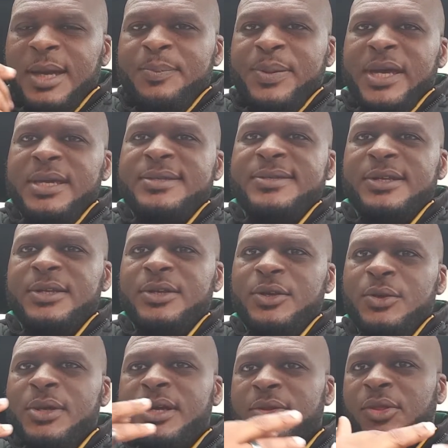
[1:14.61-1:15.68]
person who
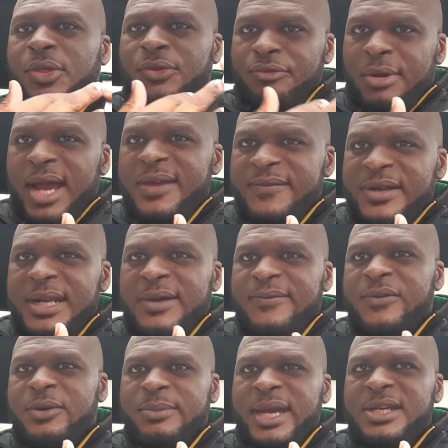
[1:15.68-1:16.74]
can thrive in that
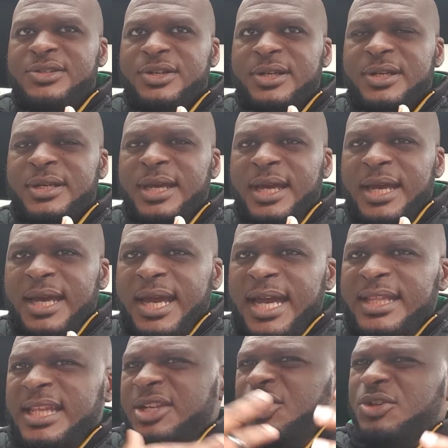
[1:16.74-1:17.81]
formation,
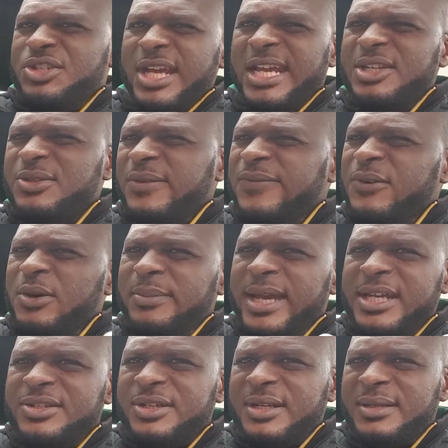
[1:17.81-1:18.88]
and then you change the
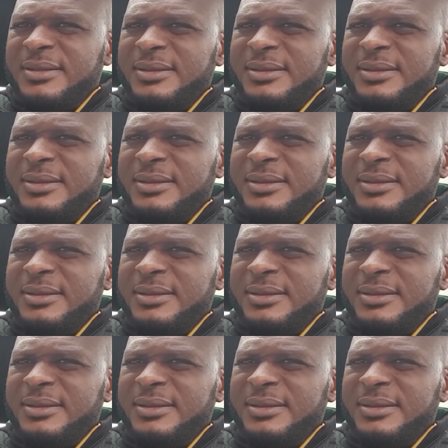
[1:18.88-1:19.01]
formation.